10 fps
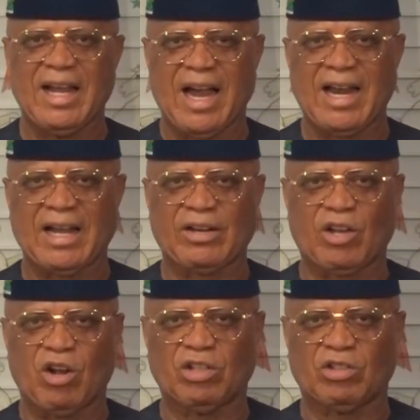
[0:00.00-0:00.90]
an
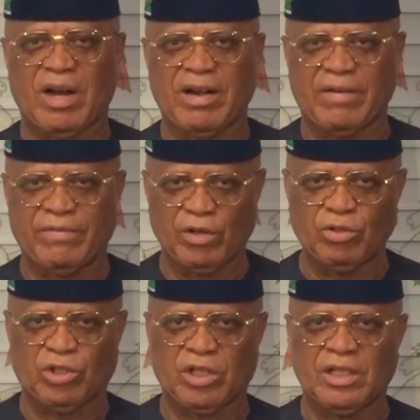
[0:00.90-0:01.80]
agricultural
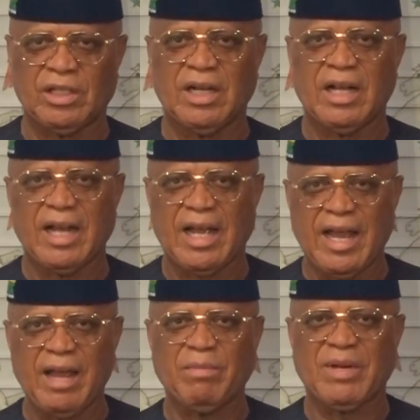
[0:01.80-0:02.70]
revolution aimed